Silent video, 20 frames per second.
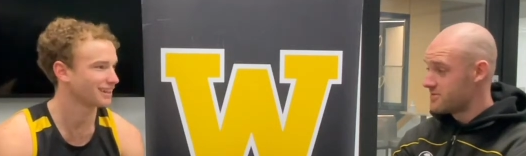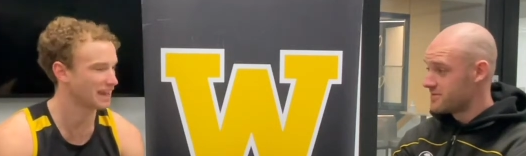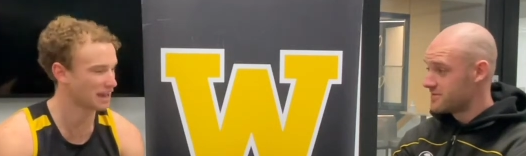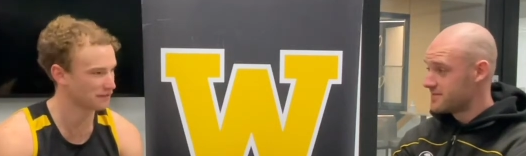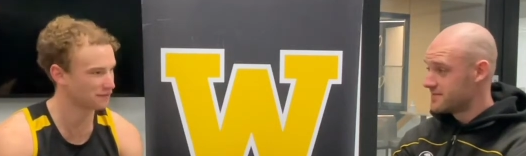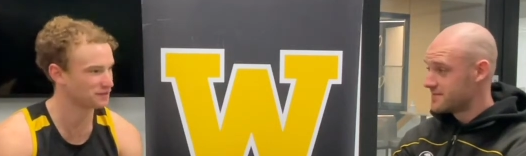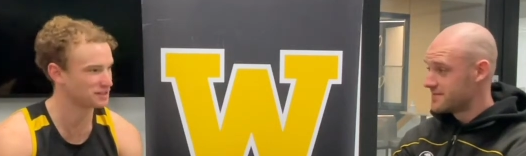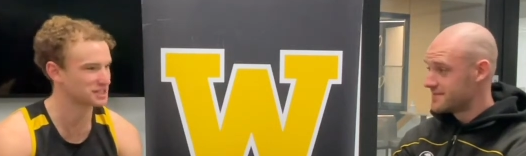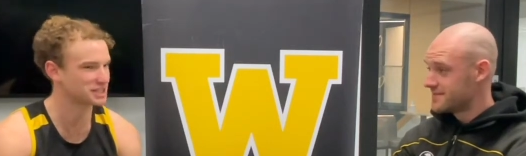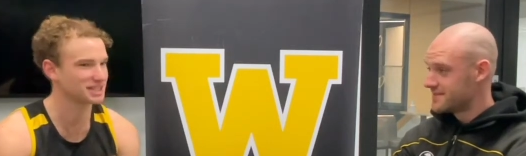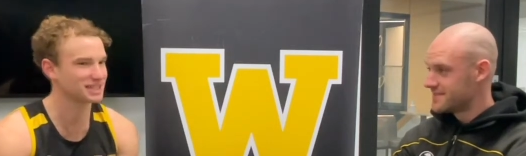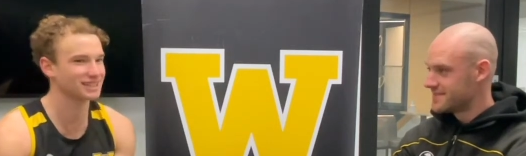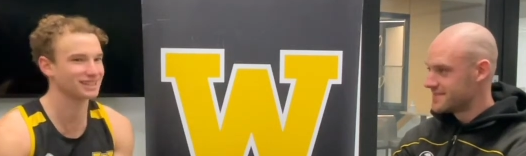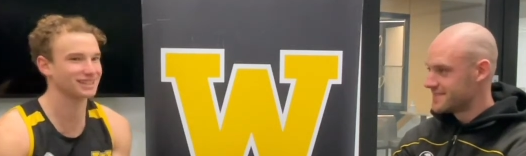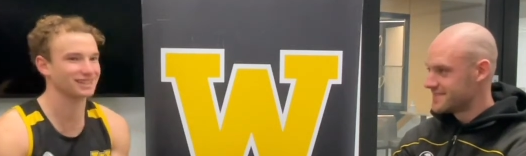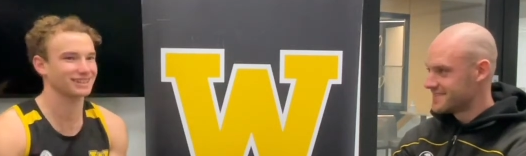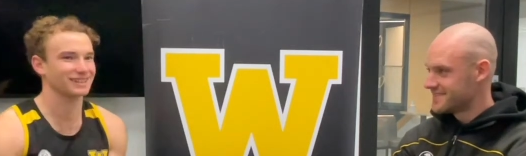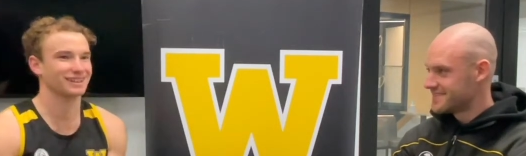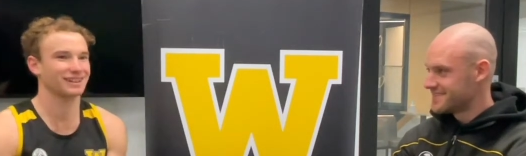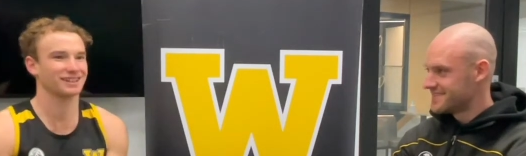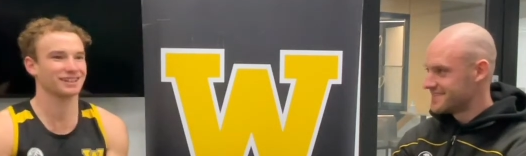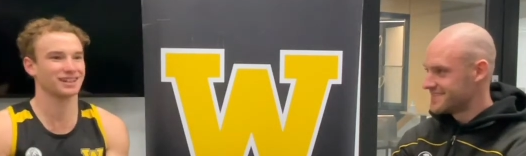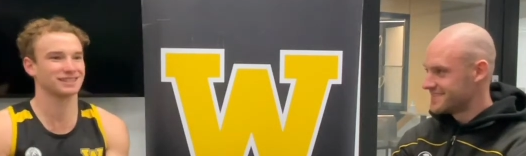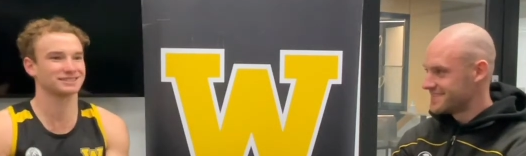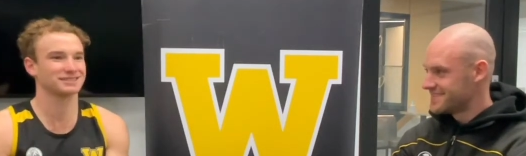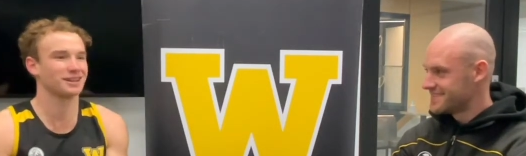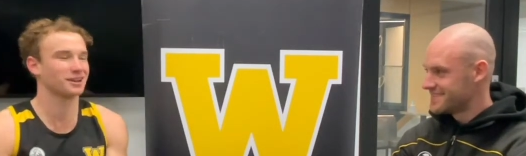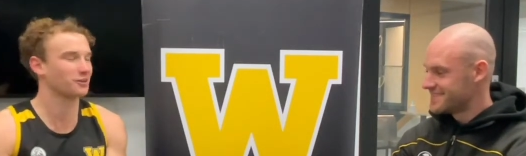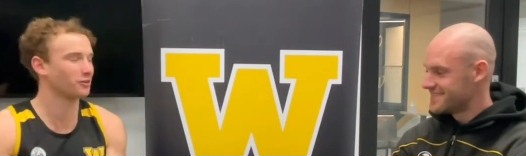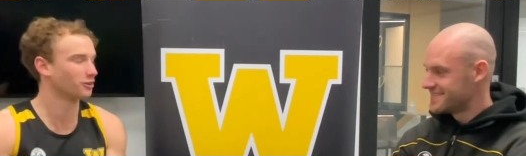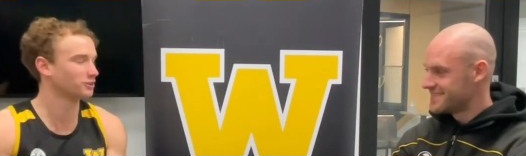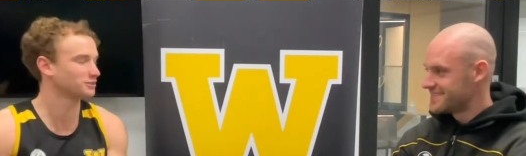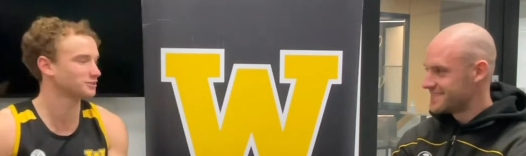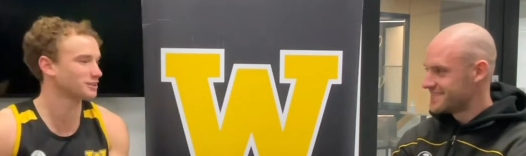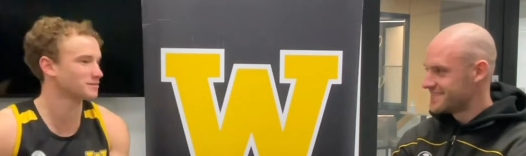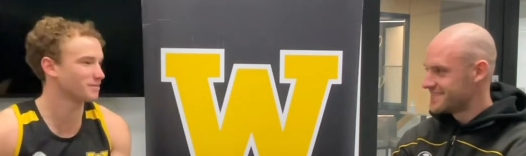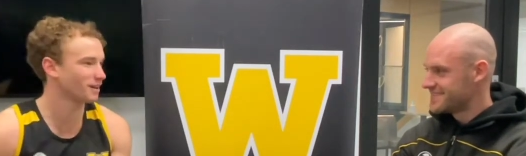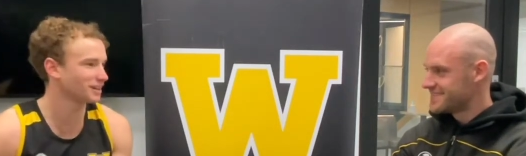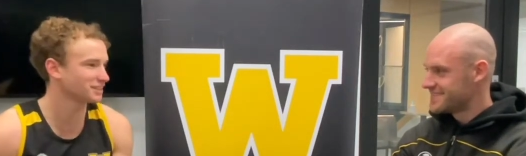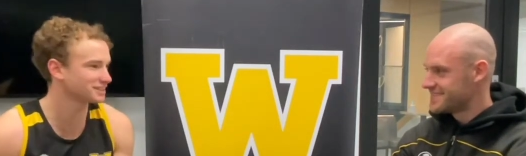Speaker 1: Yeah, fishing. I can't say I caught
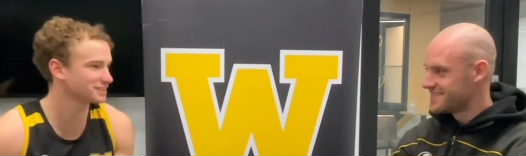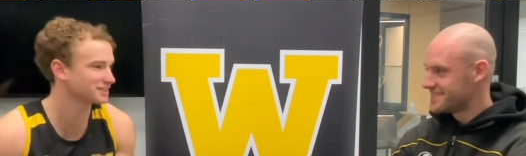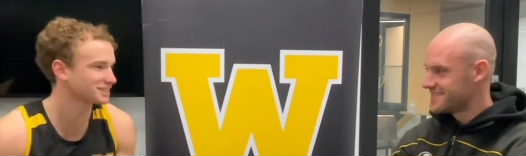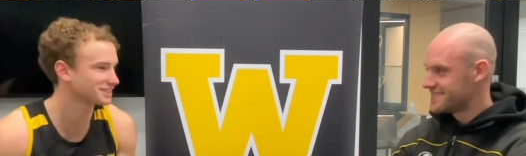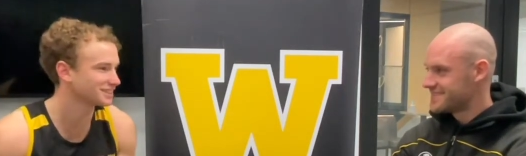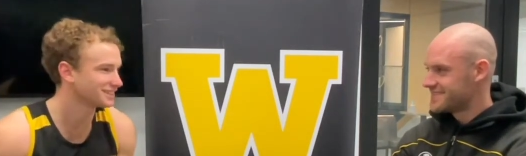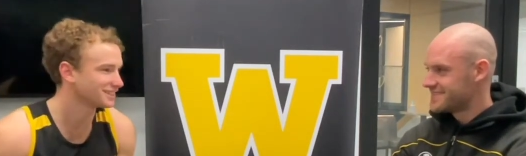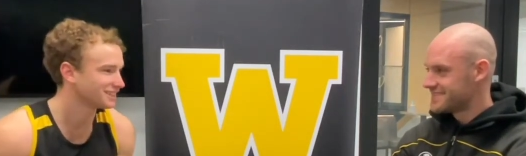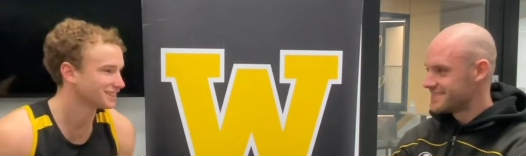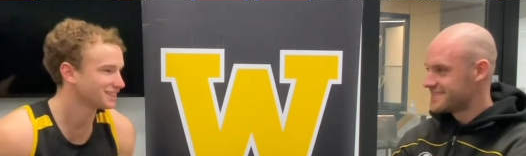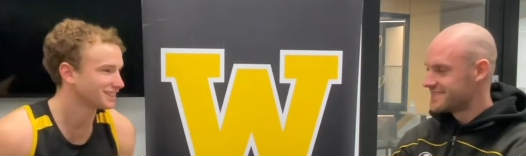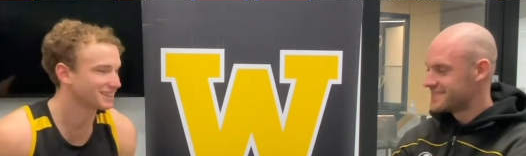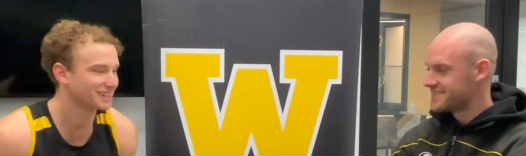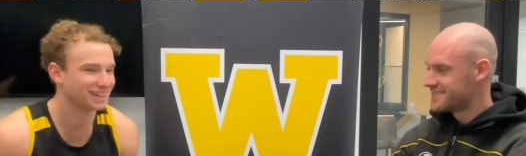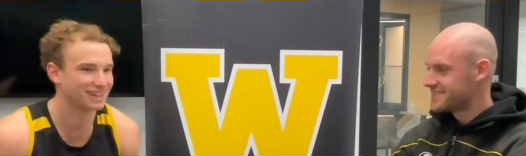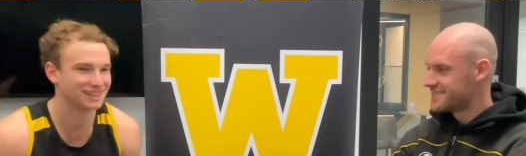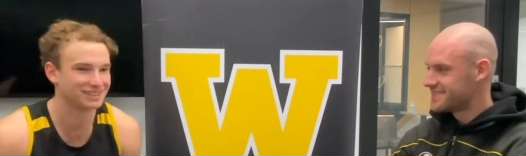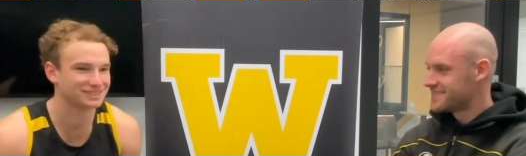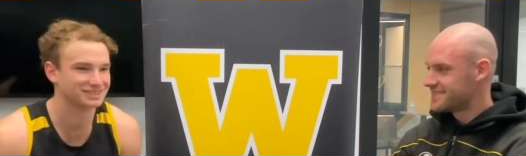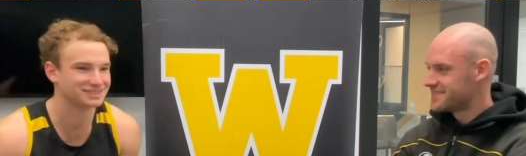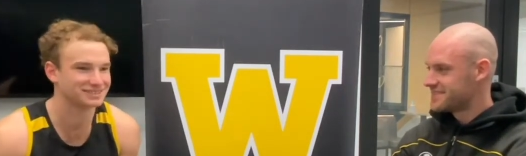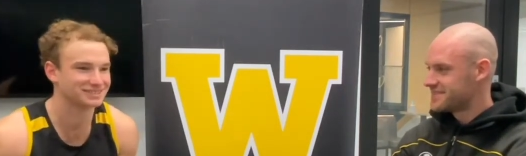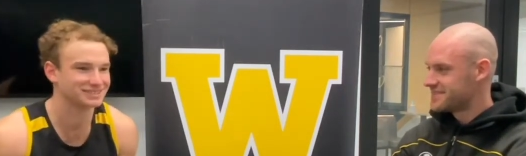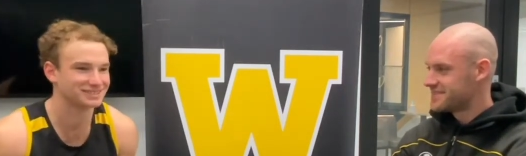too much. Yeah, just